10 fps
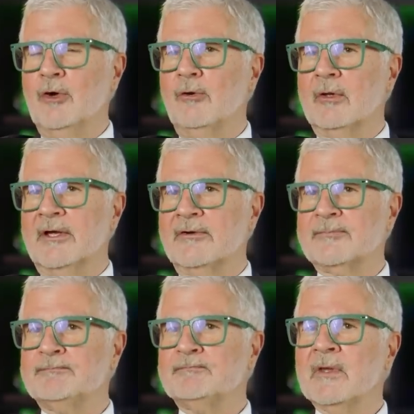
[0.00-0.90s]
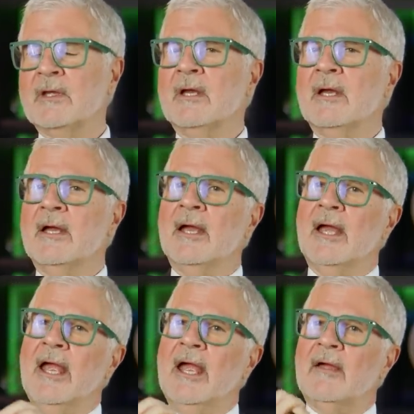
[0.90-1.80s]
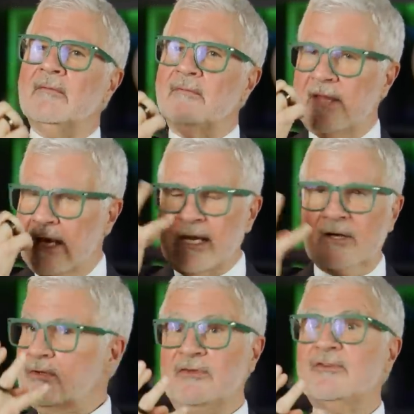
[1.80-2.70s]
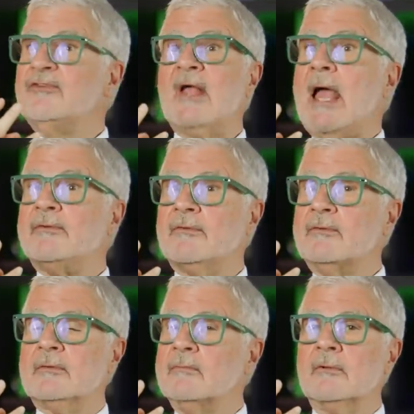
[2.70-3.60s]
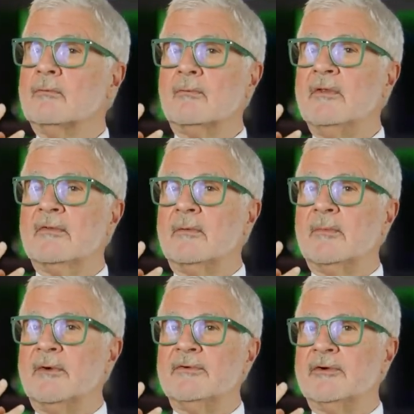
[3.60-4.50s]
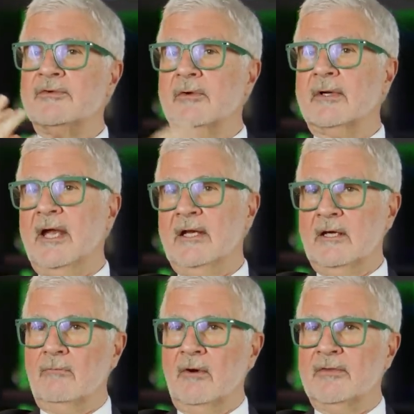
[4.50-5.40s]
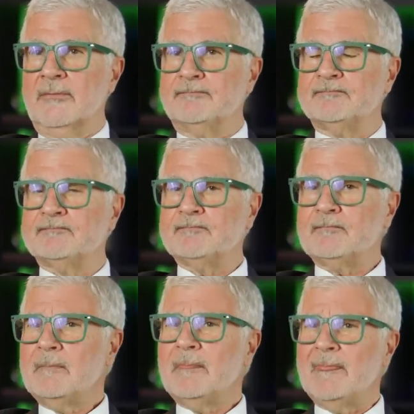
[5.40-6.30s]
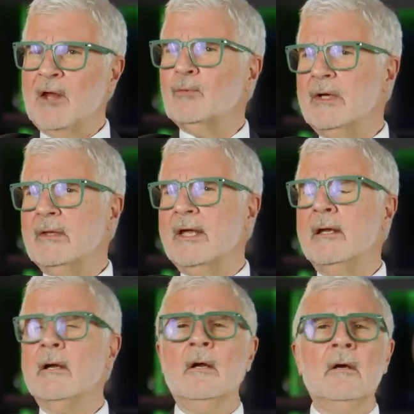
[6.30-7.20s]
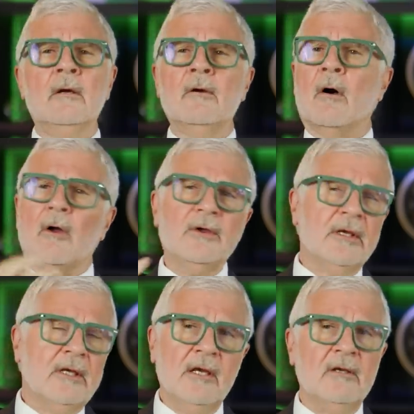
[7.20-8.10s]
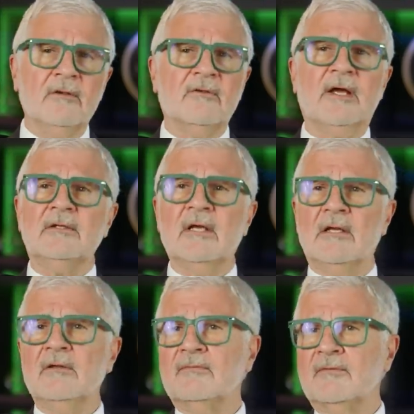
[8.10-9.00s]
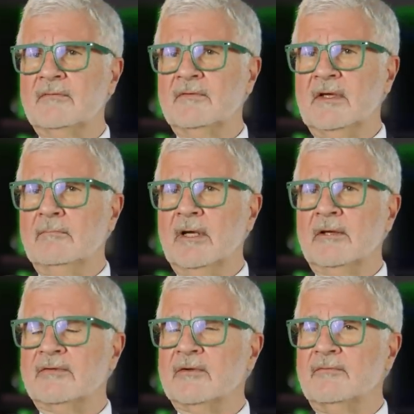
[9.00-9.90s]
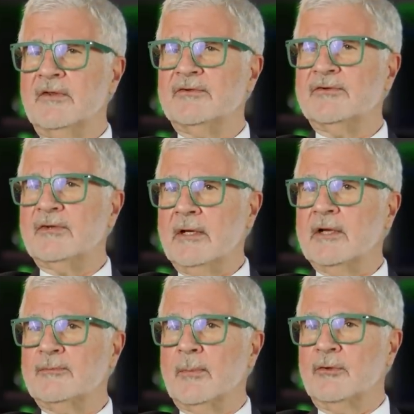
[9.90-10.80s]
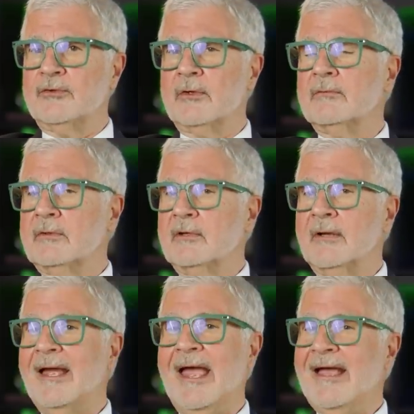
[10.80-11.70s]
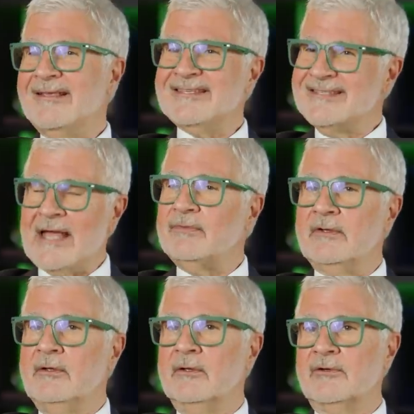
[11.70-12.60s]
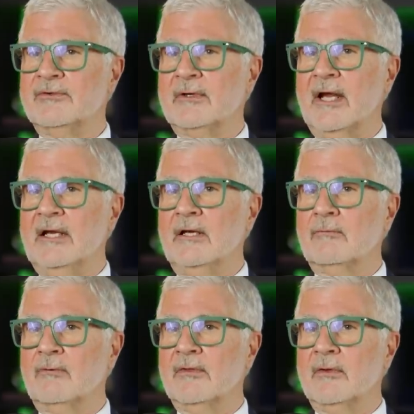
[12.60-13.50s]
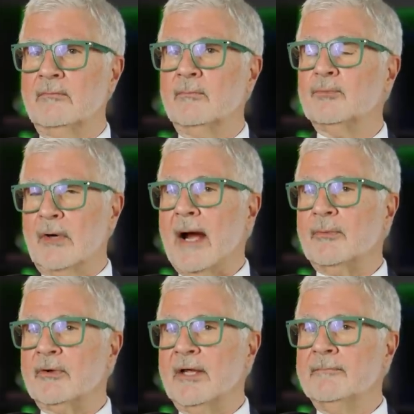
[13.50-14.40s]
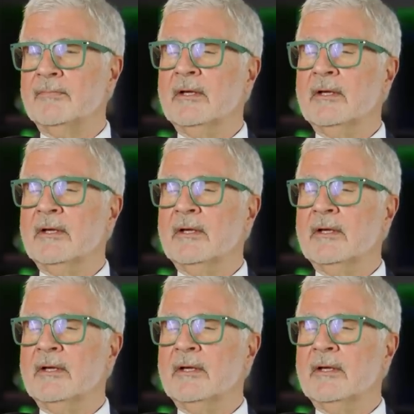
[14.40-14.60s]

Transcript: nucleus. And that actually sets the rhythm of your circadian rhythm. And really, all you need is like 10 to 15 minutes of this sun exposure to set your circadian rhythm properly.